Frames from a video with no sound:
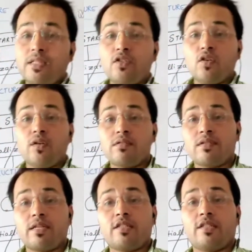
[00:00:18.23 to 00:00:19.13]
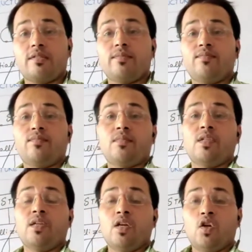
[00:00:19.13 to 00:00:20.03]
control structure.
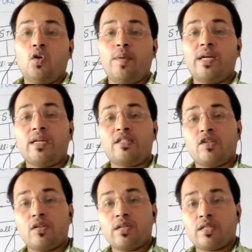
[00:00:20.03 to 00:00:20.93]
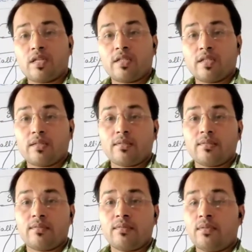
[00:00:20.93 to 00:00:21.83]
Looping control structure.
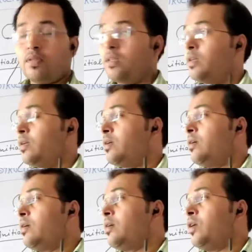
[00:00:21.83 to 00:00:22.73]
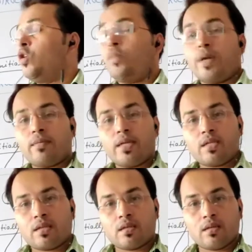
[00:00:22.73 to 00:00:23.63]
Looping
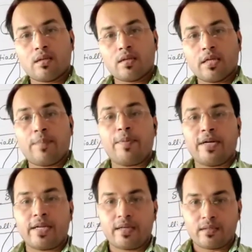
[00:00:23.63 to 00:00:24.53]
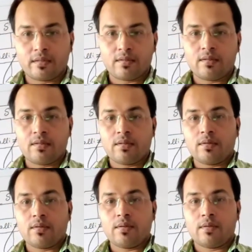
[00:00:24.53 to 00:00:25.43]
means repeating,
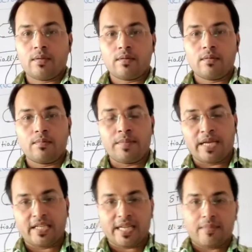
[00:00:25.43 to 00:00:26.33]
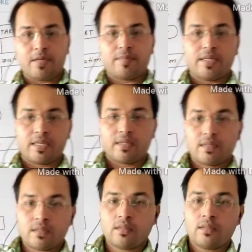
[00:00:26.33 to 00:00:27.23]
many times
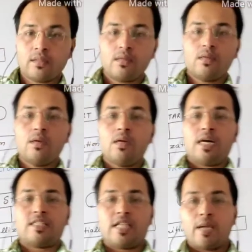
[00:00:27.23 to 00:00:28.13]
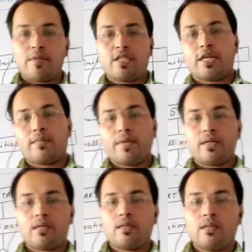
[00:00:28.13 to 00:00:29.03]
repeating a same
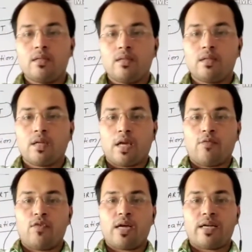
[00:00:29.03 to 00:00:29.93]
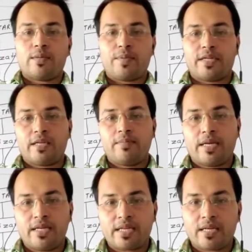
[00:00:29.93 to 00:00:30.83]
statement. If we are repeating
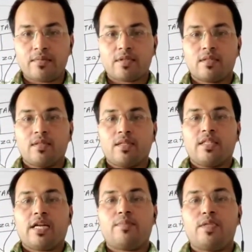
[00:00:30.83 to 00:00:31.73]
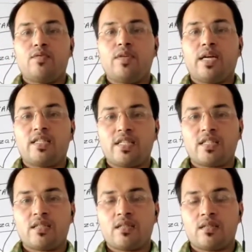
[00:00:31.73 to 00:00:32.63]
many times, that means we are
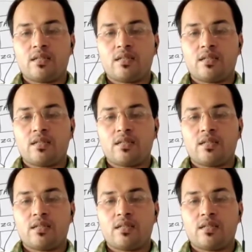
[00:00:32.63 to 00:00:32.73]
just